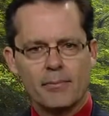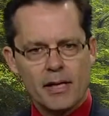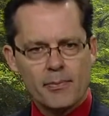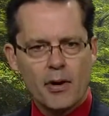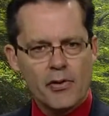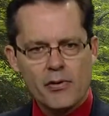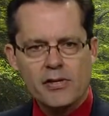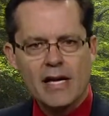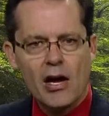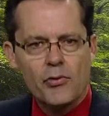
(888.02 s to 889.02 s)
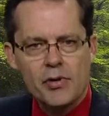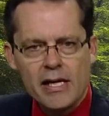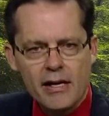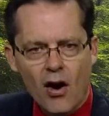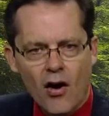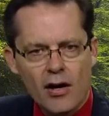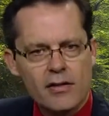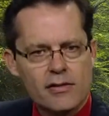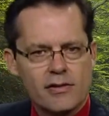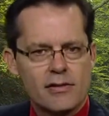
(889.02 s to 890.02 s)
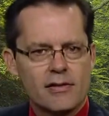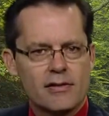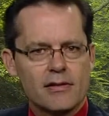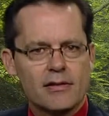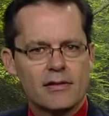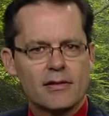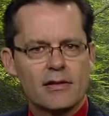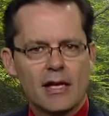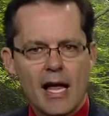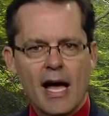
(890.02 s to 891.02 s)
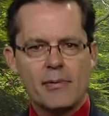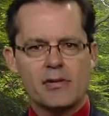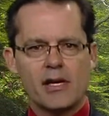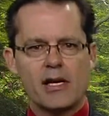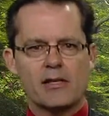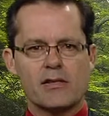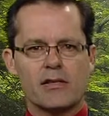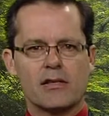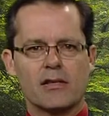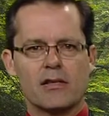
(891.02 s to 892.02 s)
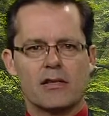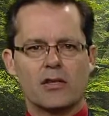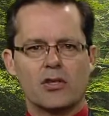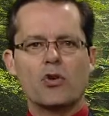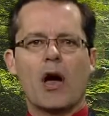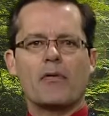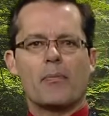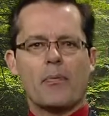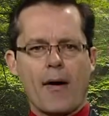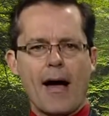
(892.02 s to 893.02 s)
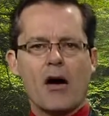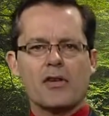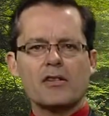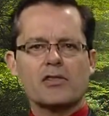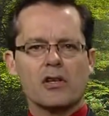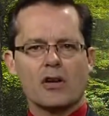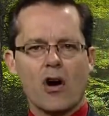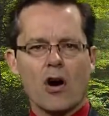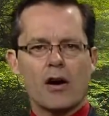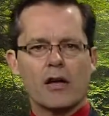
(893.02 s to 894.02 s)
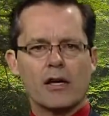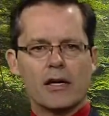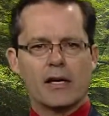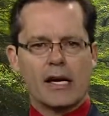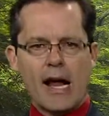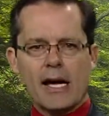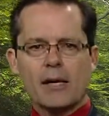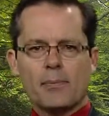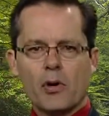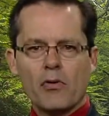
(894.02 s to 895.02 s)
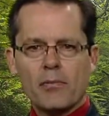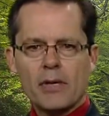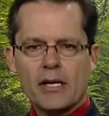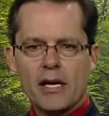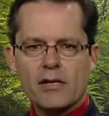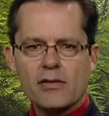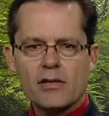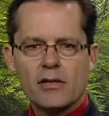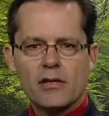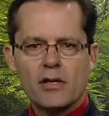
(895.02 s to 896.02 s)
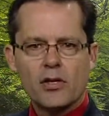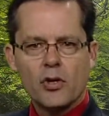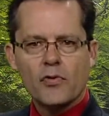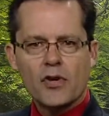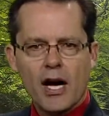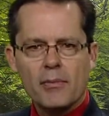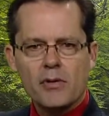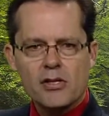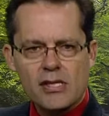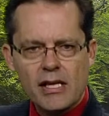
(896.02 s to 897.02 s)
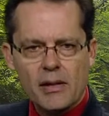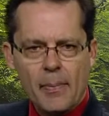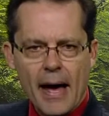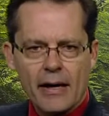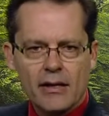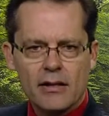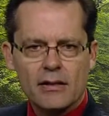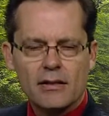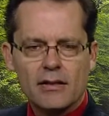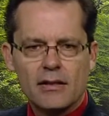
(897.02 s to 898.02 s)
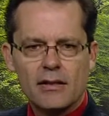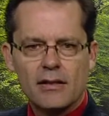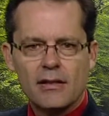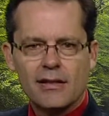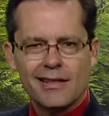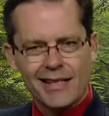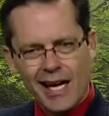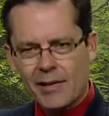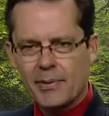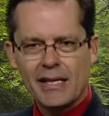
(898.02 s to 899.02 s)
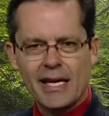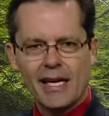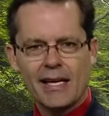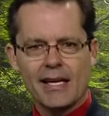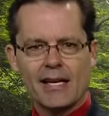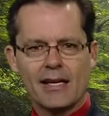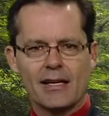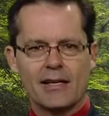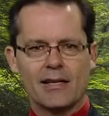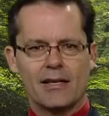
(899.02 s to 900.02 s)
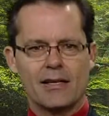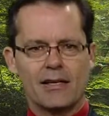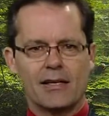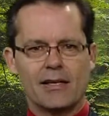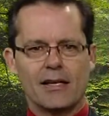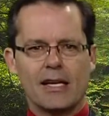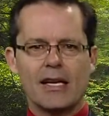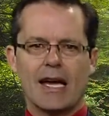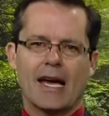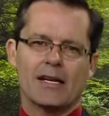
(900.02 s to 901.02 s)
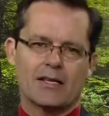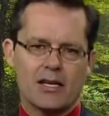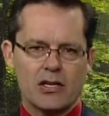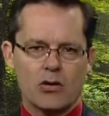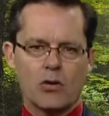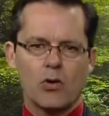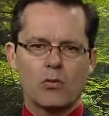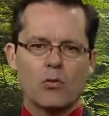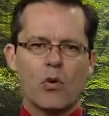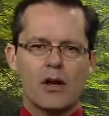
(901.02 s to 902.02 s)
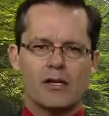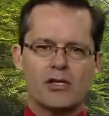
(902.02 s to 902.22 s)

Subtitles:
Big brother is now reading hearts. Eliab says, "You have a proud, insolent heart, and I can prove it because you've come to see the battle." Gotta be kidding. Any 18-year-old would want